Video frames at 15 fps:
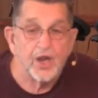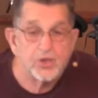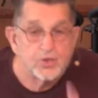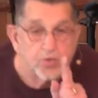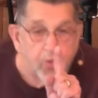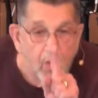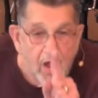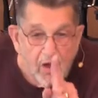
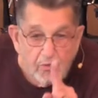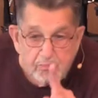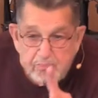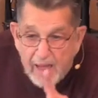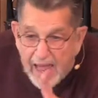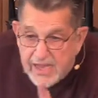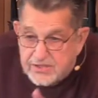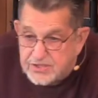12
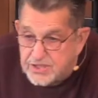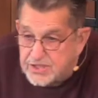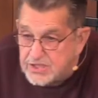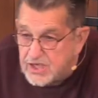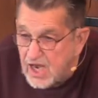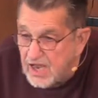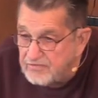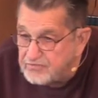baskets
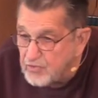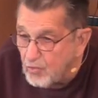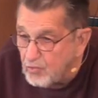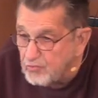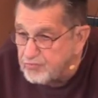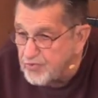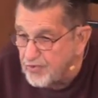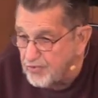left
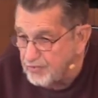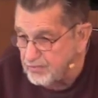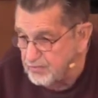over.